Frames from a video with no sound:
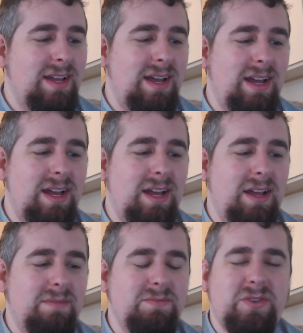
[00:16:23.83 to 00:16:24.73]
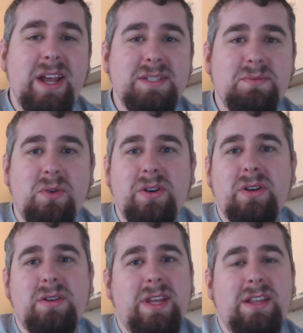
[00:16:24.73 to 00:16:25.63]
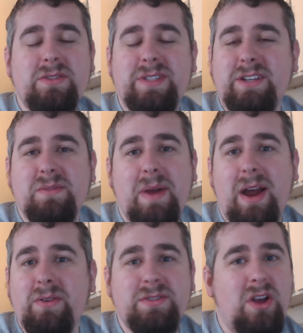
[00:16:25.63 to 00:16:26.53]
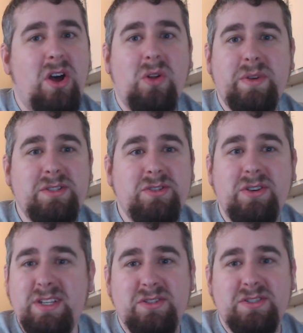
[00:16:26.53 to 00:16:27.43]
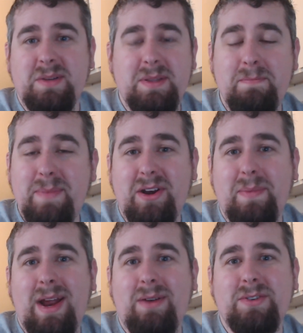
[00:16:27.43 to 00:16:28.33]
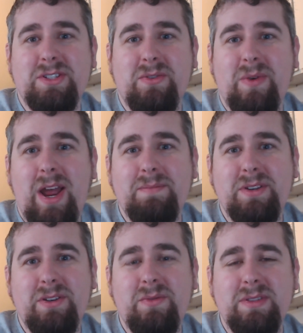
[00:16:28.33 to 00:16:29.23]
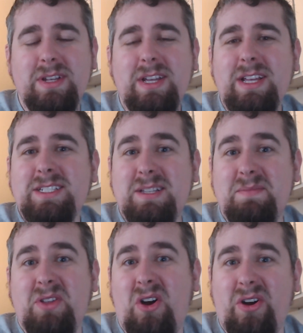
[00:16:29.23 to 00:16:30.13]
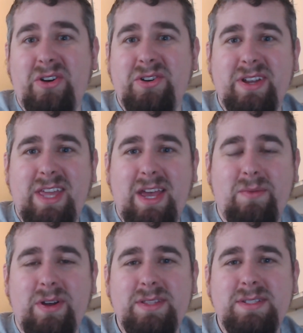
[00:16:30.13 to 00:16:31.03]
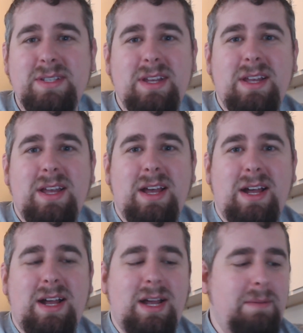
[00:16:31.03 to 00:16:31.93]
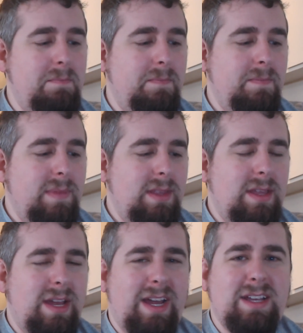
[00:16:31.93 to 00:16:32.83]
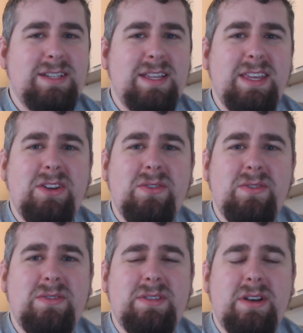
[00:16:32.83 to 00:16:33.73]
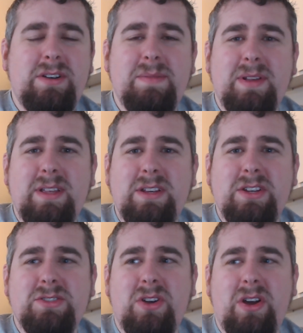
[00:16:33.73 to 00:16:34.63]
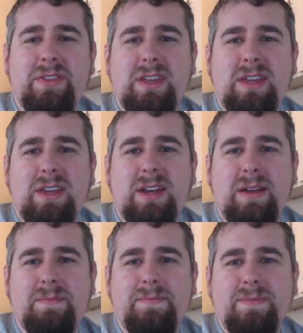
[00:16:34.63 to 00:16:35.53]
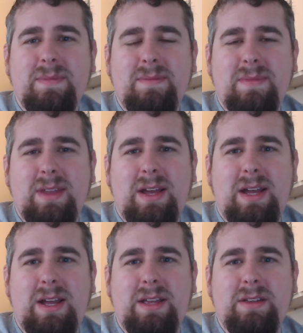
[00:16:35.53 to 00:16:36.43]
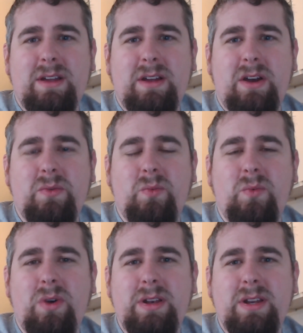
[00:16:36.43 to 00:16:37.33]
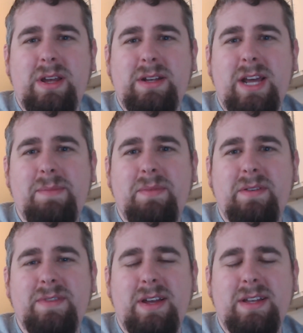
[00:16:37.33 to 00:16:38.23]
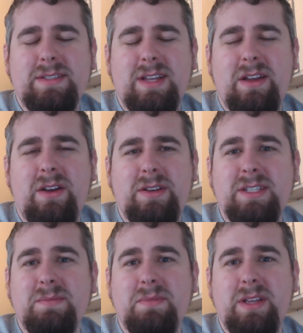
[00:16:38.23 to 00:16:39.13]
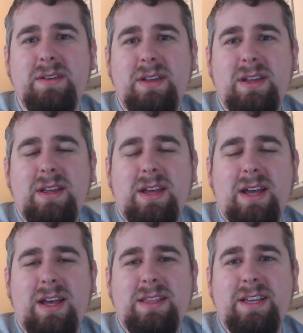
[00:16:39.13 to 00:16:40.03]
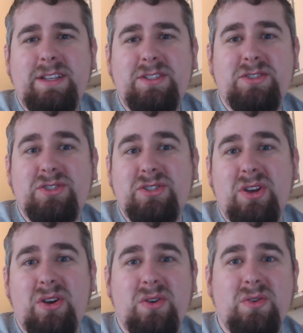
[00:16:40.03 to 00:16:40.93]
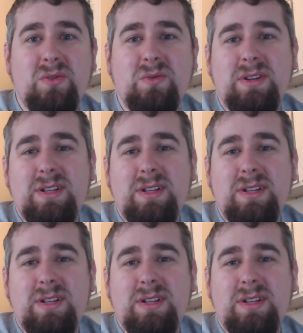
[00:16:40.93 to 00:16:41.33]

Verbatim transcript: Um, transporter, getting those extra powers, always good. These are some of the better powers to grab too, and some of the harder to get ones. Because um, uh, I think you, they're typically just on the um, uh, on one uh, type of uh, Psion discipline uh, list. So